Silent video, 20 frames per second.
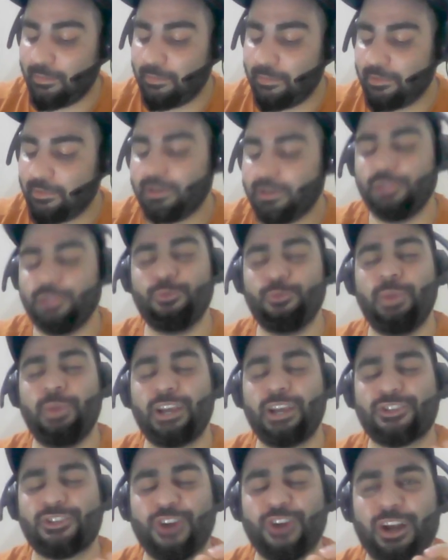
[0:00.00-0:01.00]
you make
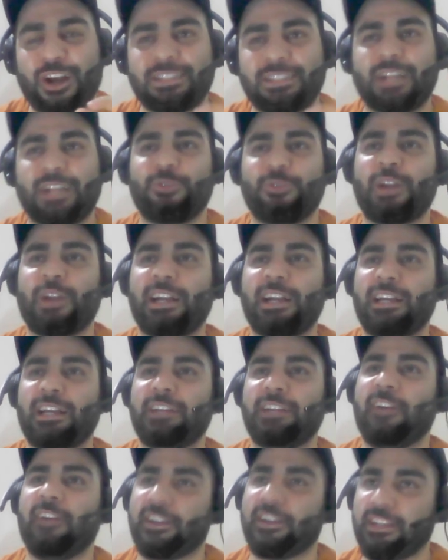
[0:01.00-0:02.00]
sure that you write in the
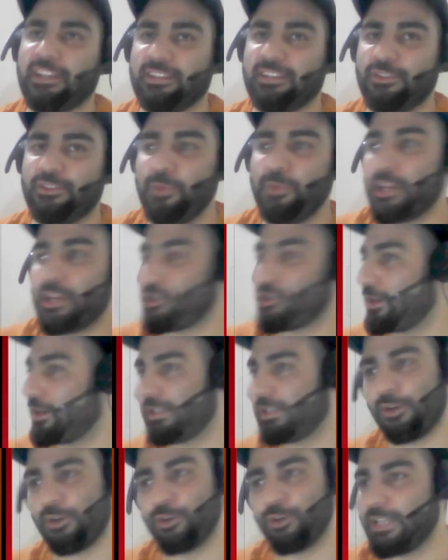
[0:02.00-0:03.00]
function. You make sure that,
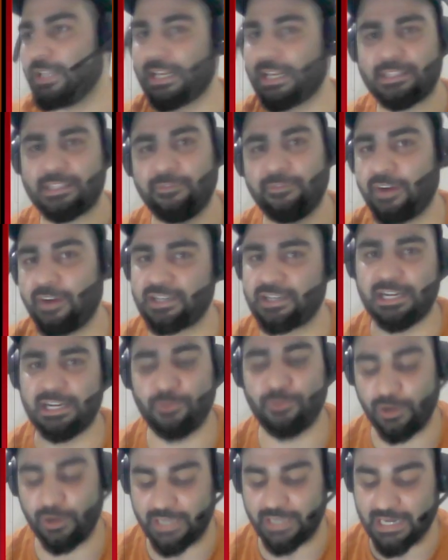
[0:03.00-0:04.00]
oh, there is some function
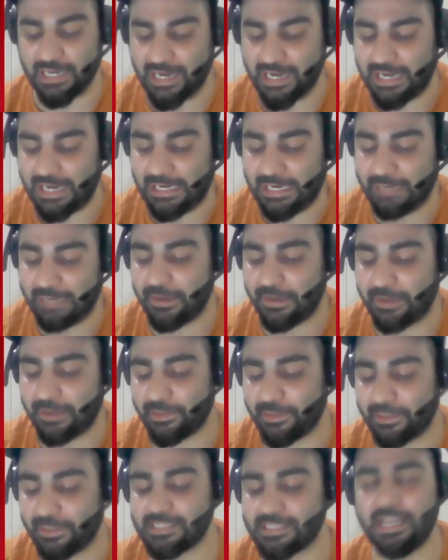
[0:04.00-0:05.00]
involved. Can I write in the
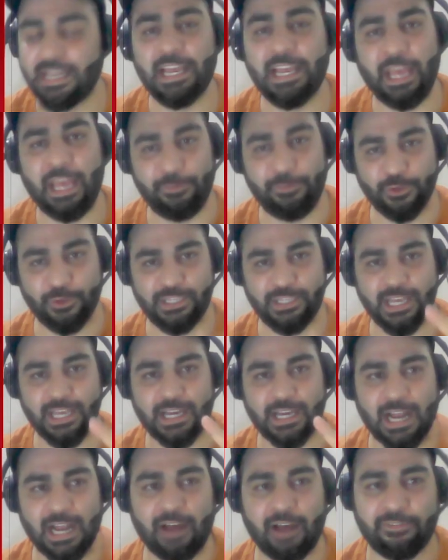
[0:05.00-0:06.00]
mathematics? If you see a
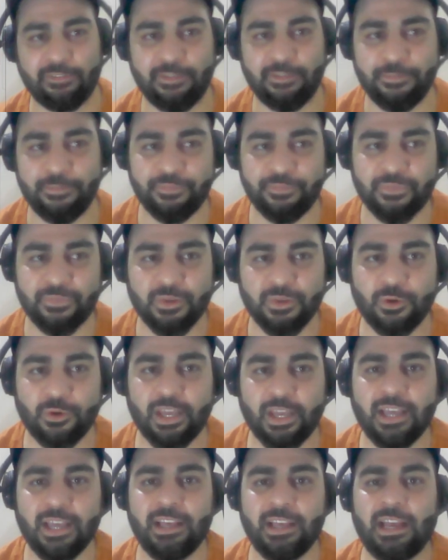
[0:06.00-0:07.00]
graph, okay,
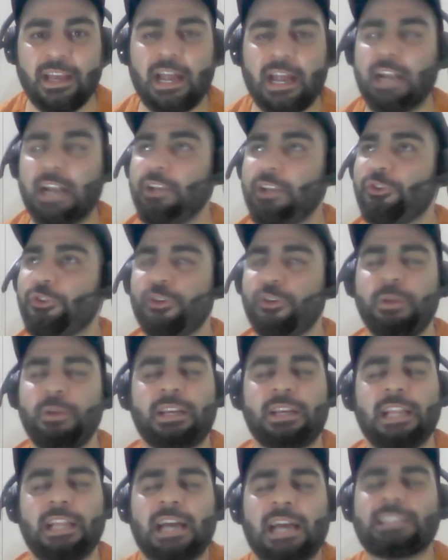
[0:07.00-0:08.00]
and you should be
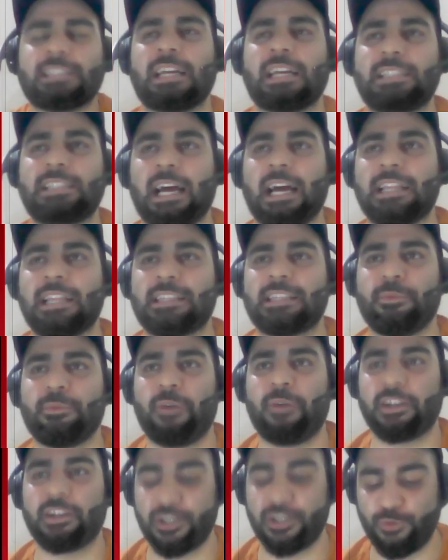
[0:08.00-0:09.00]
clear that there is some
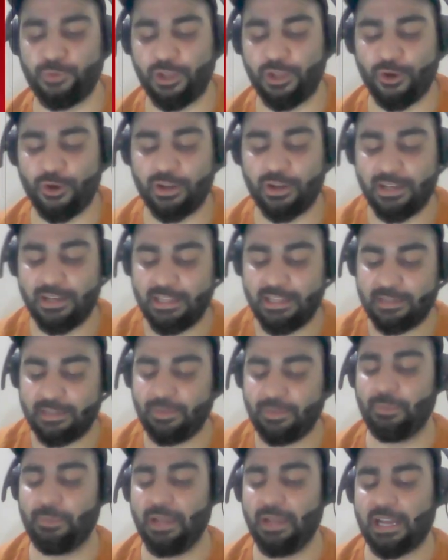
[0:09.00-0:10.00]
function going on.
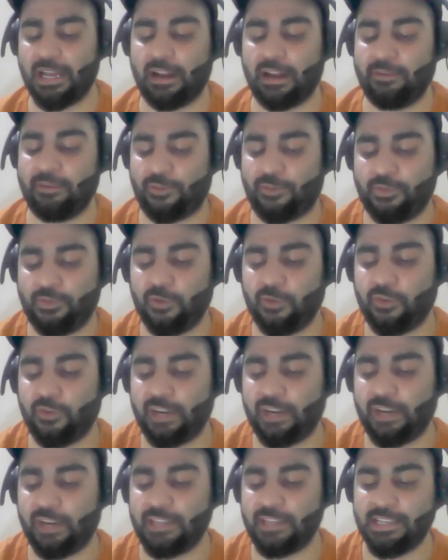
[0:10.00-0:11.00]
People here are from
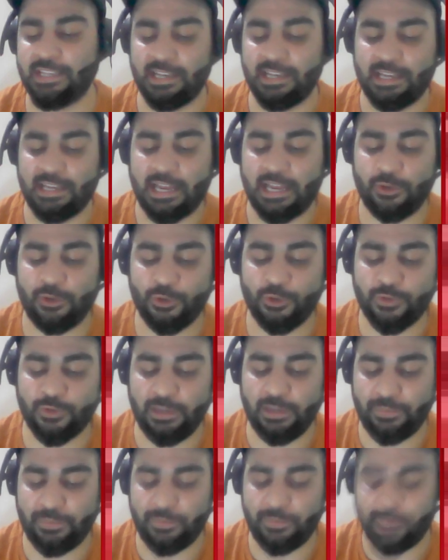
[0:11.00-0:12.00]
finance, and usually
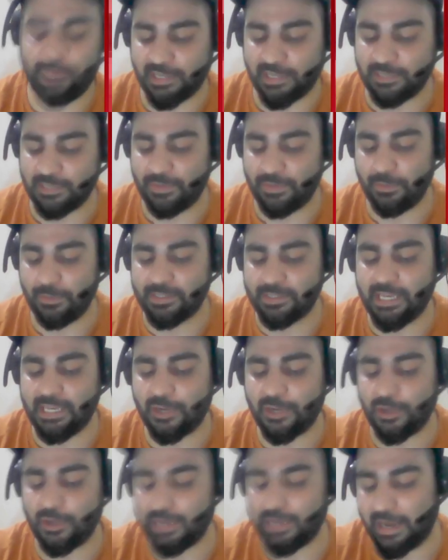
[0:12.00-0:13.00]
financial people see a lot
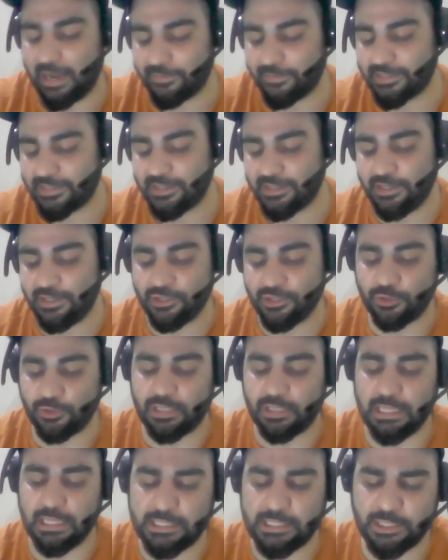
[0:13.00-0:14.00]
of graphs. So
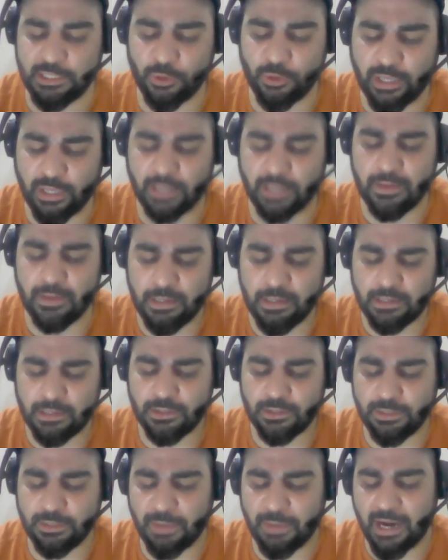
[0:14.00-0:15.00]
they'll see, okay,
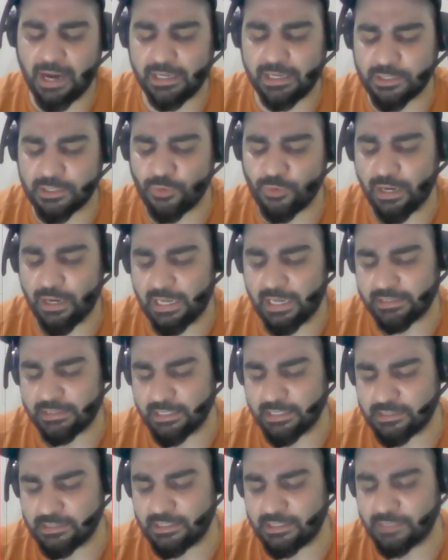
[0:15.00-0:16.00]
the market is going like
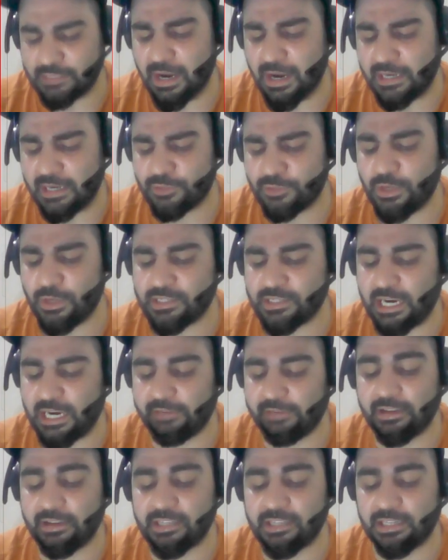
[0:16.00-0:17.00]
this market is going
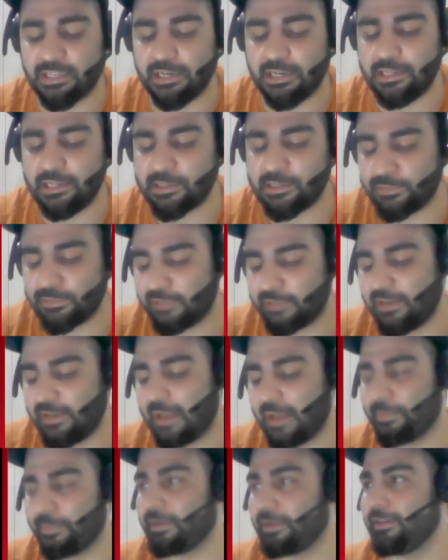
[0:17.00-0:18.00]
sideways, suddenly something will
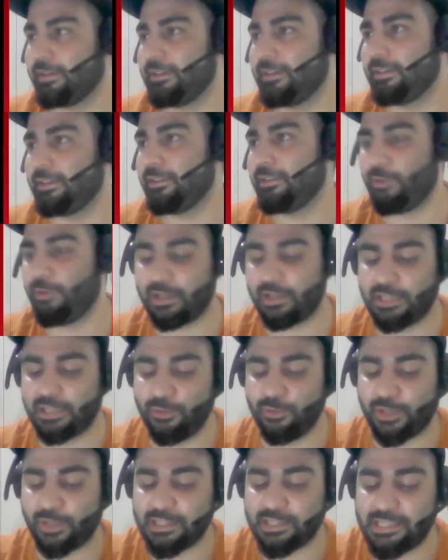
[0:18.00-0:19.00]
happen. Okay, then you
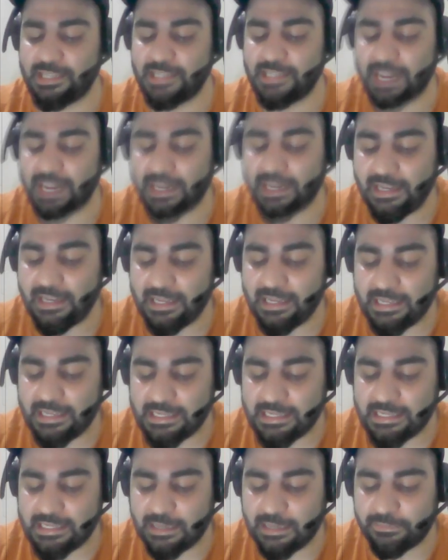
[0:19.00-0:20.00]
can see that
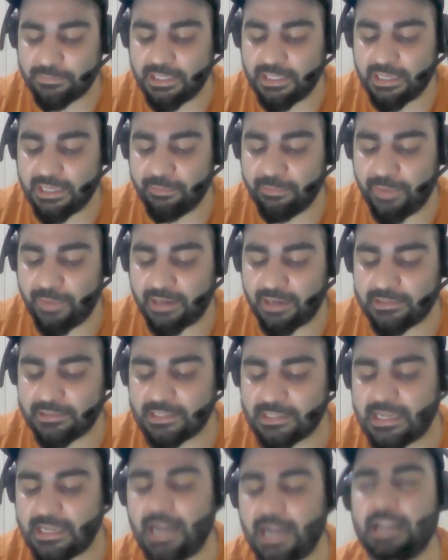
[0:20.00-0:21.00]
something impacted this
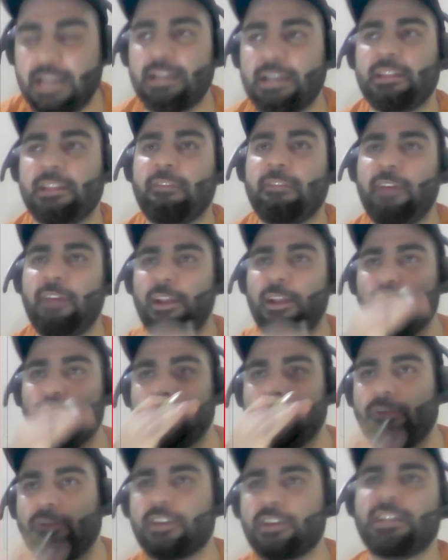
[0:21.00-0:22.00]
and the value of the
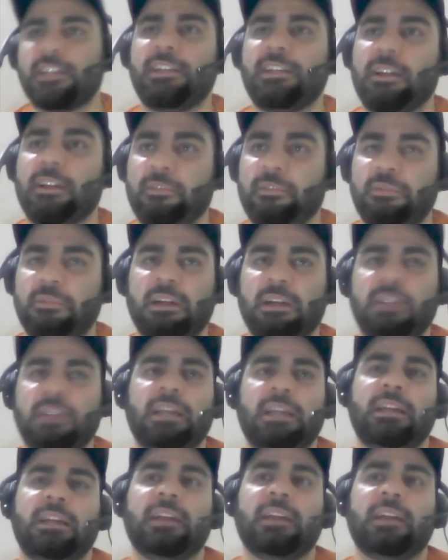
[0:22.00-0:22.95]
function it